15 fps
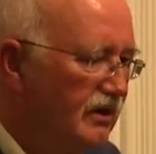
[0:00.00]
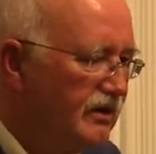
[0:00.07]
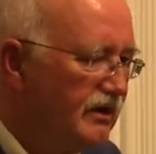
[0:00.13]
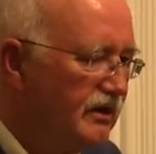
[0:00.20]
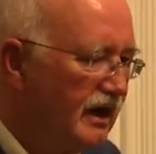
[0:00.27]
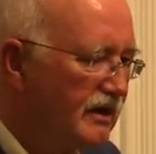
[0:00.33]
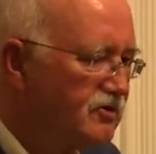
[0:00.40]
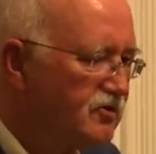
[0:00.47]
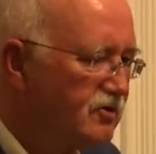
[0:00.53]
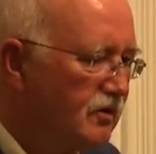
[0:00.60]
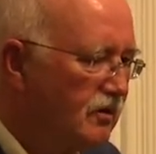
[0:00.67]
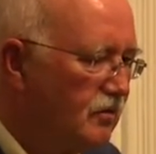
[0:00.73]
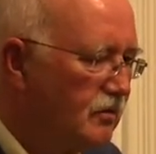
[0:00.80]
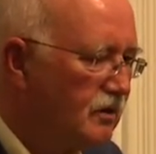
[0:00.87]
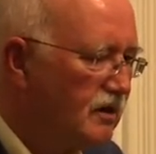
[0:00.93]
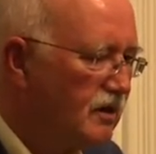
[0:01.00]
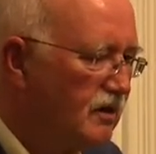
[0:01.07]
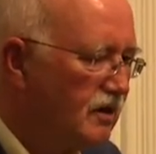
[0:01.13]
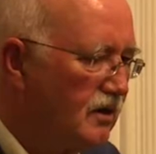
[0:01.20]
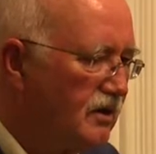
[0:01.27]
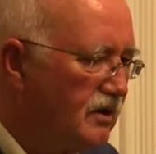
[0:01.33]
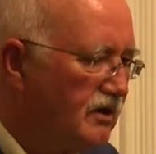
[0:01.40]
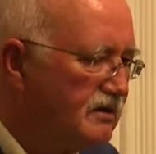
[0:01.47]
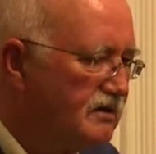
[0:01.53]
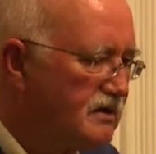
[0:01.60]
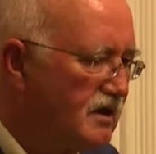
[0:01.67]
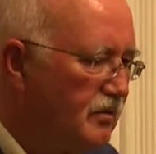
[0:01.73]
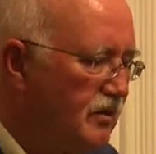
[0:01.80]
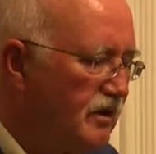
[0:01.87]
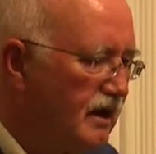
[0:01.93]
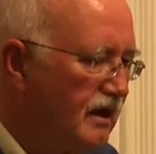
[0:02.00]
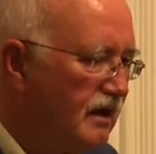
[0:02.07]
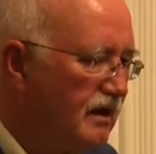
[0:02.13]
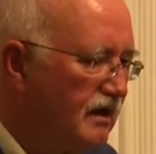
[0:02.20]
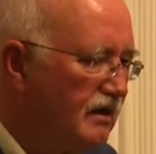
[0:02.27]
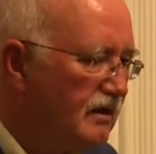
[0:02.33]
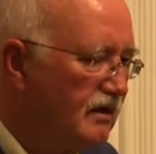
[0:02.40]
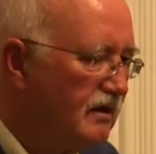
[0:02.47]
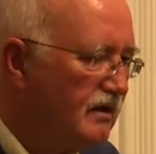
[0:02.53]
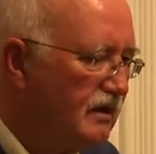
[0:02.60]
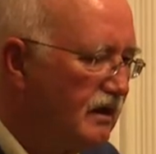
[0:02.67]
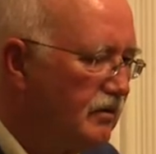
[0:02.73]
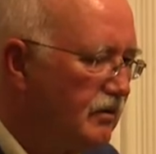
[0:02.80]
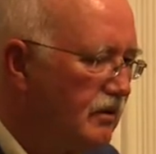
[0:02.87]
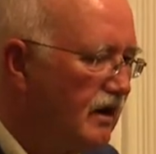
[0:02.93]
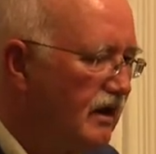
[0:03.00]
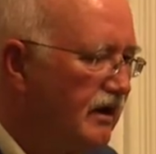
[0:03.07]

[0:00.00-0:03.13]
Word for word: the natural world in some way than they were.